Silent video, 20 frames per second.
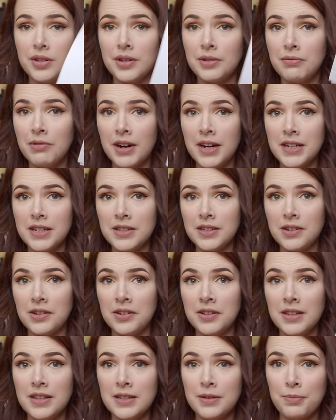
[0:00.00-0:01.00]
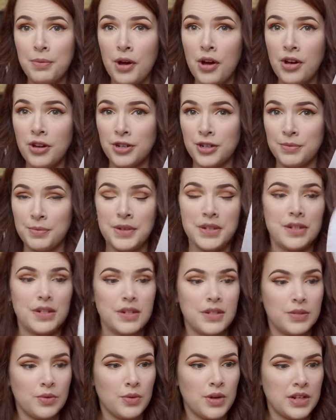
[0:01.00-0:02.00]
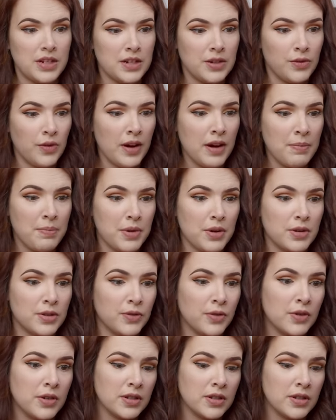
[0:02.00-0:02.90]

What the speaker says: you can write on this parchment, which is very beautiful.